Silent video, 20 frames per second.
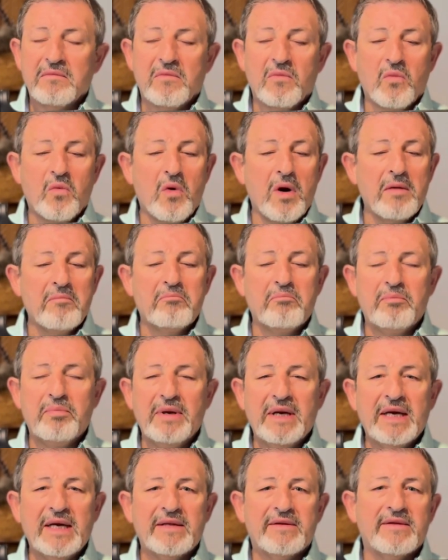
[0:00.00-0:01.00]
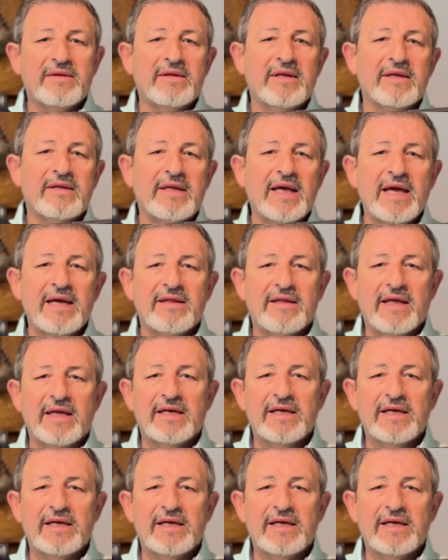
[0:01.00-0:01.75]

one bit to take the